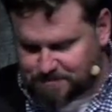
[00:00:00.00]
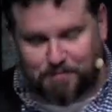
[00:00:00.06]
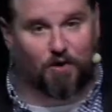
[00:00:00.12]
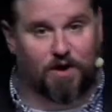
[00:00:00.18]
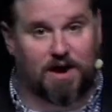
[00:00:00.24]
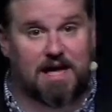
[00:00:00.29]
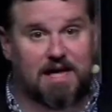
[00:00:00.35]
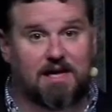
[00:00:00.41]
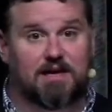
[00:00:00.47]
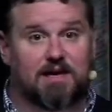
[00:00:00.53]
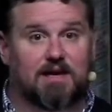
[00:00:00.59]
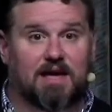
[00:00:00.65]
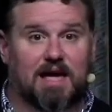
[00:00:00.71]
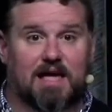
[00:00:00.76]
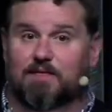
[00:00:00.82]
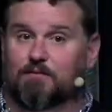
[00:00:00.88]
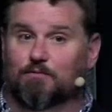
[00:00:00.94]
let's pray,
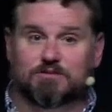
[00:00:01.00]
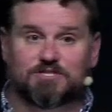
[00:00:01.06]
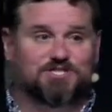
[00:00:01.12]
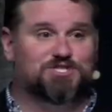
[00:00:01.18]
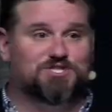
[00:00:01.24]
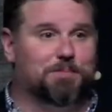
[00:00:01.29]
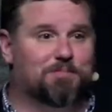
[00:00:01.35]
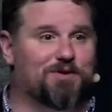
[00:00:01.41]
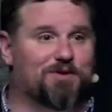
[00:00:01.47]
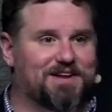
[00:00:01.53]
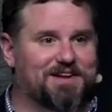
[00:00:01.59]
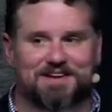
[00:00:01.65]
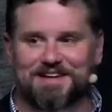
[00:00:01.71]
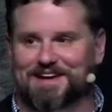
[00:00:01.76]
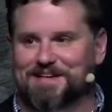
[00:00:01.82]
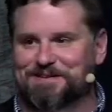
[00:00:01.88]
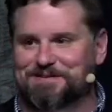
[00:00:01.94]
and then we'll just jump right
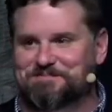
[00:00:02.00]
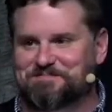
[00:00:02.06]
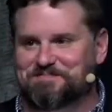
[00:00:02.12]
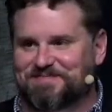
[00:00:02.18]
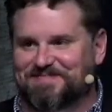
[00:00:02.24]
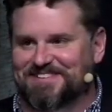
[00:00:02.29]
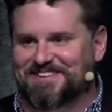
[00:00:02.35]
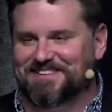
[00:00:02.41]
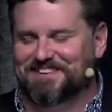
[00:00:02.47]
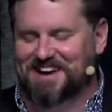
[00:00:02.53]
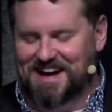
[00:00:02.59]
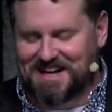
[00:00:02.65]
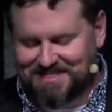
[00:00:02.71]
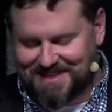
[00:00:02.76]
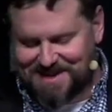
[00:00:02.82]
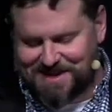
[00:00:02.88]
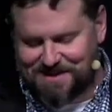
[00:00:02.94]
in together.
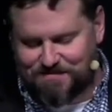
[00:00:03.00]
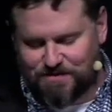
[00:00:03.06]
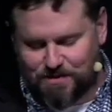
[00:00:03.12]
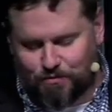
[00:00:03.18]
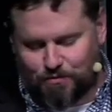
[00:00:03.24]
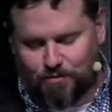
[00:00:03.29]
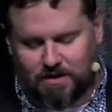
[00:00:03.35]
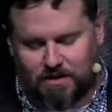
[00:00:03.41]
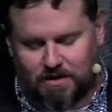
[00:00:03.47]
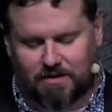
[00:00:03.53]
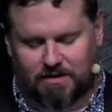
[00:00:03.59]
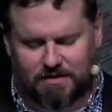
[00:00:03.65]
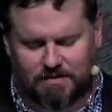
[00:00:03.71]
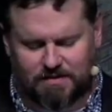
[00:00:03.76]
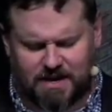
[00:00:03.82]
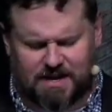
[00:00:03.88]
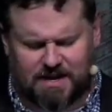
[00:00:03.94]
God, thank you for your
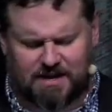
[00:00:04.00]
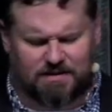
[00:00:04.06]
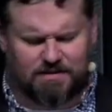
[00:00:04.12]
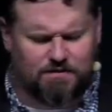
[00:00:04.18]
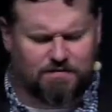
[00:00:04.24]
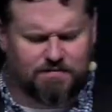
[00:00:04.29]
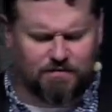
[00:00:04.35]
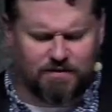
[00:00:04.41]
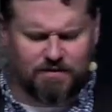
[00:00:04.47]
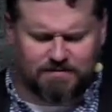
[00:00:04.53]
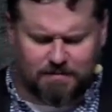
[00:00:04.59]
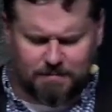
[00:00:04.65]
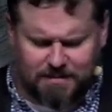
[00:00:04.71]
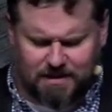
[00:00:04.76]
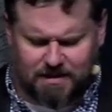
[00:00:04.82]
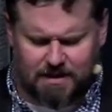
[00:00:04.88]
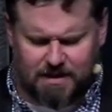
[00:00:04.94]
word. Thank you for its
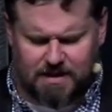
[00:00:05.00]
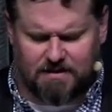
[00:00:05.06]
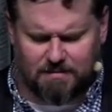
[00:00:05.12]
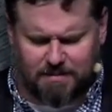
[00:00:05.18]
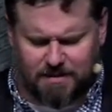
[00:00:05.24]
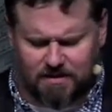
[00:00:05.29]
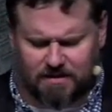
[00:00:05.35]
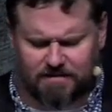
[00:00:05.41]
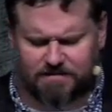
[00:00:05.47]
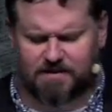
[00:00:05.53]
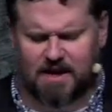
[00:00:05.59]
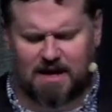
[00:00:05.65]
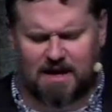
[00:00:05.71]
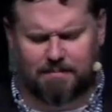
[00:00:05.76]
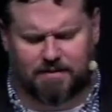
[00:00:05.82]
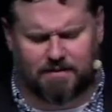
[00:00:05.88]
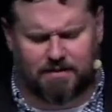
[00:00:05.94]
ability to build us
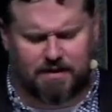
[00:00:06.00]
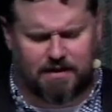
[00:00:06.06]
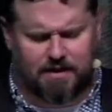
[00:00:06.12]
up.